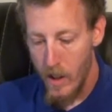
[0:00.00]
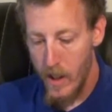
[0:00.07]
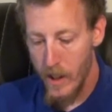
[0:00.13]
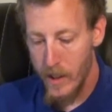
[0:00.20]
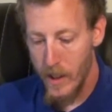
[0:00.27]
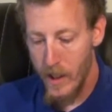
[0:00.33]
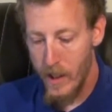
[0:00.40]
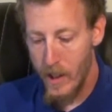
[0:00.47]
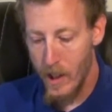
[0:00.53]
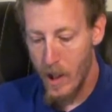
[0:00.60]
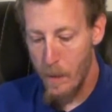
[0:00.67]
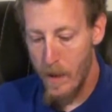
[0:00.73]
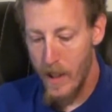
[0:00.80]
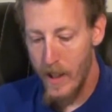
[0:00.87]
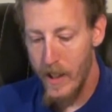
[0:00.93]
Next they talked
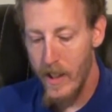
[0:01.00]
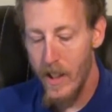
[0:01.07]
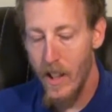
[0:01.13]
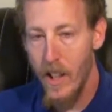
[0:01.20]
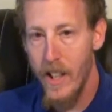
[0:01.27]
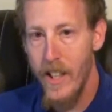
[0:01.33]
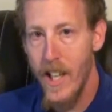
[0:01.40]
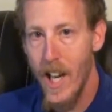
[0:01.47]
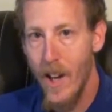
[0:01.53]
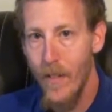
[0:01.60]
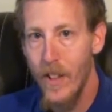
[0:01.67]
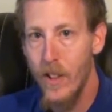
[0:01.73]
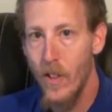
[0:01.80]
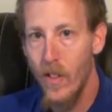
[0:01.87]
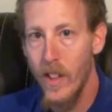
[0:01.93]
about EA
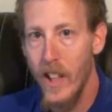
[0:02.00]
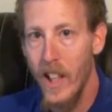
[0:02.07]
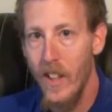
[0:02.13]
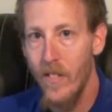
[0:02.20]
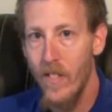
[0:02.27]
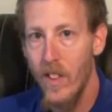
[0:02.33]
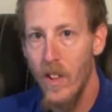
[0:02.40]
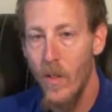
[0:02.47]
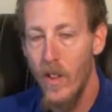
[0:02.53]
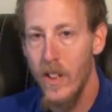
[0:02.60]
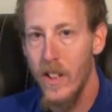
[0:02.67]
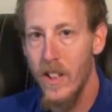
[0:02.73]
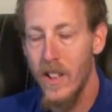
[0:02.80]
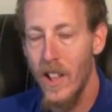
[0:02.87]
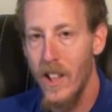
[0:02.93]
Original Game,
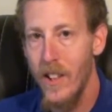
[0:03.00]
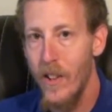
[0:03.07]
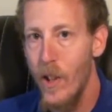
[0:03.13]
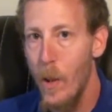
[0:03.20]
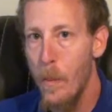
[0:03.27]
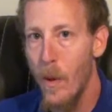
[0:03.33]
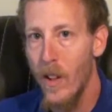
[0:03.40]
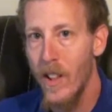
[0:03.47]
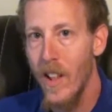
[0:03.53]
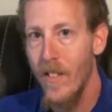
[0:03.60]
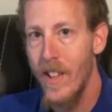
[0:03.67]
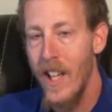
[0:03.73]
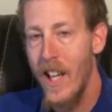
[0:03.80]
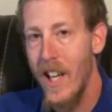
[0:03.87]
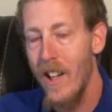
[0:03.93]
which is their new program
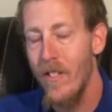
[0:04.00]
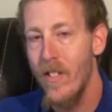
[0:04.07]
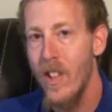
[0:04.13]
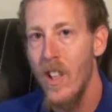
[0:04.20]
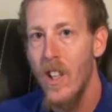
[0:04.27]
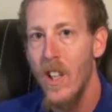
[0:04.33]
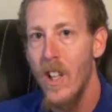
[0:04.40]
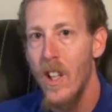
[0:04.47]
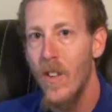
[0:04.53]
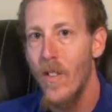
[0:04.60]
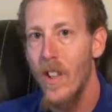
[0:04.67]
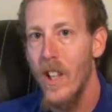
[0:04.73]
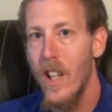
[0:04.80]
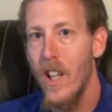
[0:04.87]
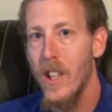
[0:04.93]
they have
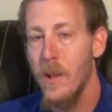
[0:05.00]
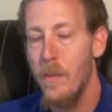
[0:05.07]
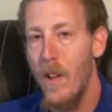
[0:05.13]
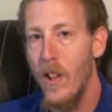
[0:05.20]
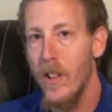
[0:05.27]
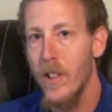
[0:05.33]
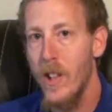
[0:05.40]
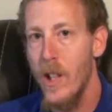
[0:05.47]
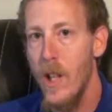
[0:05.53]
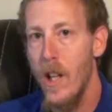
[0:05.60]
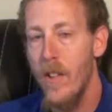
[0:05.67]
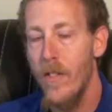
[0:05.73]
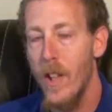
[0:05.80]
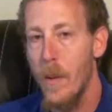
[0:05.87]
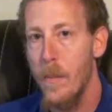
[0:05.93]
where small studio
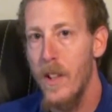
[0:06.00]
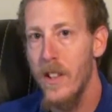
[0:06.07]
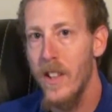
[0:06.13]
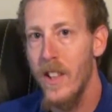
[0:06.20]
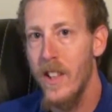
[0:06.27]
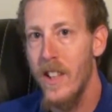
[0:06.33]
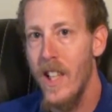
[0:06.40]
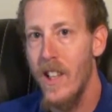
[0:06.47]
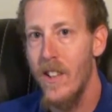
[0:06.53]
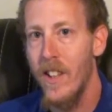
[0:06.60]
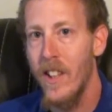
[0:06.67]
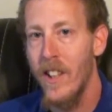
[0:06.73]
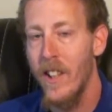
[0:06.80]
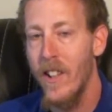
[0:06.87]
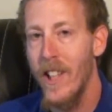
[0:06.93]
developers get together
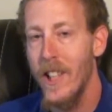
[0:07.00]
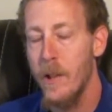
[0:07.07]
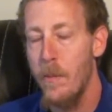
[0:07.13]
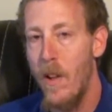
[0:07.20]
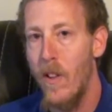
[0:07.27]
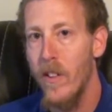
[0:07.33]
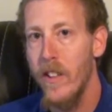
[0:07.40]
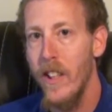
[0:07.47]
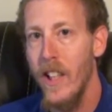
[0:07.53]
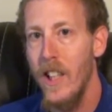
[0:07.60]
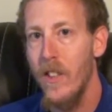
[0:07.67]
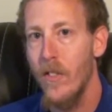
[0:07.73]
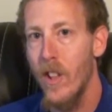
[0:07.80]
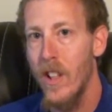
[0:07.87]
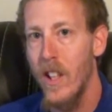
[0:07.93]
and can create smaller
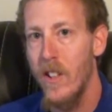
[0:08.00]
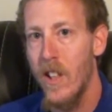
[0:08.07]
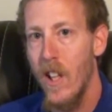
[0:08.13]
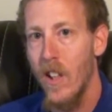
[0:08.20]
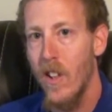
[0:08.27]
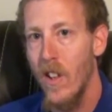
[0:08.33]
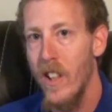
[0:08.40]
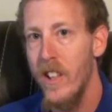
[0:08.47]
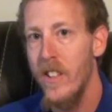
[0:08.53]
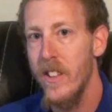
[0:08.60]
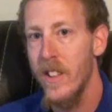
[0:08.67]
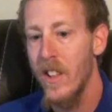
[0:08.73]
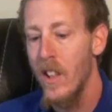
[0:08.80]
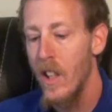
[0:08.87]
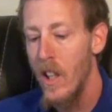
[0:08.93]
games for Electronic
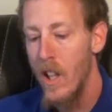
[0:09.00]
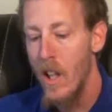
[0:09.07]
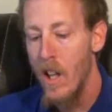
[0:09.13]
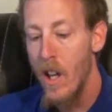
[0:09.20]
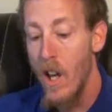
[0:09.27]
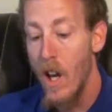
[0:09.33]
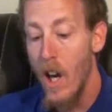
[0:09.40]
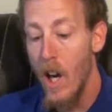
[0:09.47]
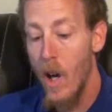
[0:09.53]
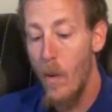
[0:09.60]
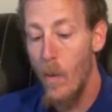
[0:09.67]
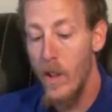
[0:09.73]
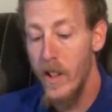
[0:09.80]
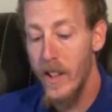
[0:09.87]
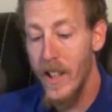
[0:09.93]
Arts.
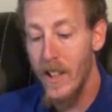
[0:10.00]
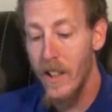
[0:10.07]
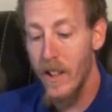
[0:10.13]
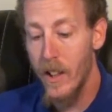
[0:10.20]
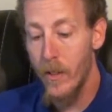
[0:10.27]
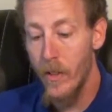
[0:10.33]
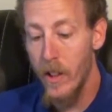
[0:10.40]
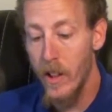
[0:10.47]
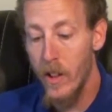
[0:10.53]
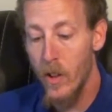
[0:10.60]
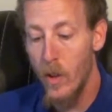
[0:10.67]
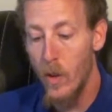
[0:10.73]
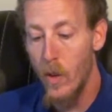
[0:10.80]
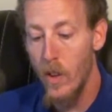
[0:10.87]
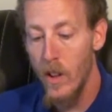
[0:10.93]
One of the games that looked really
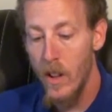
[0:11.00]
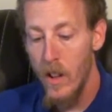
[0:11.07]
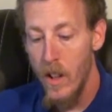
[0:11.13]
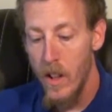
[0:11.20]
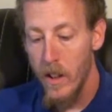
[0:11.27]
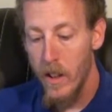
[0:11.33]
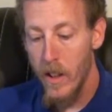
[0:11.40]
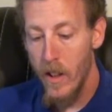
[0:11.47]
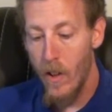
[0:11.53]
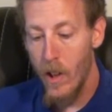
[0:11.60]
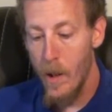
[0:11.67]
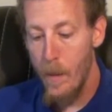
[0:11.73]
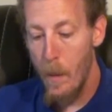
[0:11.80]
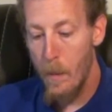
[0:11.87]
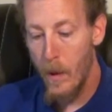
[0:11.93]
cool can
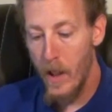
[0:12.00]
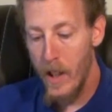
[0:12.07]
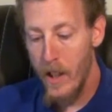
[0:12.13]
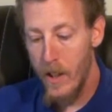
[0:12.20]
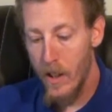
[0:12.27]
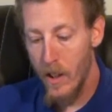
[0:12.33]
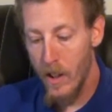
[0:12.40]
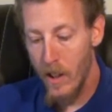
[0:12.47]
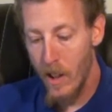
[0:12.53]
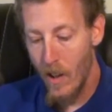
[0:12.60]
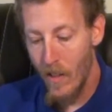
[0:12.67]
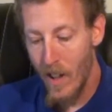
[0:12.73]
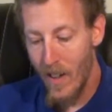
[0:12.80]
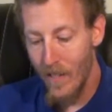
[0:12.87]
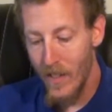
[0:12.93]
only be played during
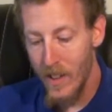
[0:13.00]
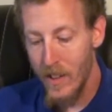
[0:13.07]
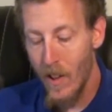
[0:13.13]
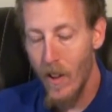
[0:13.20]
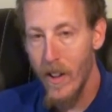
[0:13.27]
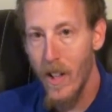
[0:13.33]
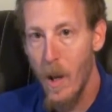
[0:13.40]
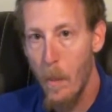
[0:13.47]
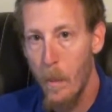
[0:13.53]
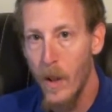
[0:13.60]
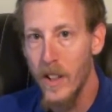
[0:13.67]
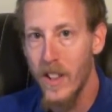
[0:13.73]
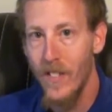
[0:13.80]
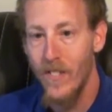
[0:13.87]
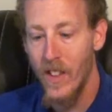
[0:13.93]
co-op. It's called
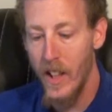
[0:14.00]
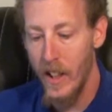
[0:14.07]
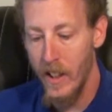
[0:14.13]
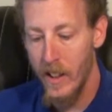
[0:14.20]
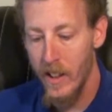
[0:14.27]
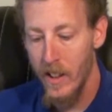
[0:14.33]
Prison Break,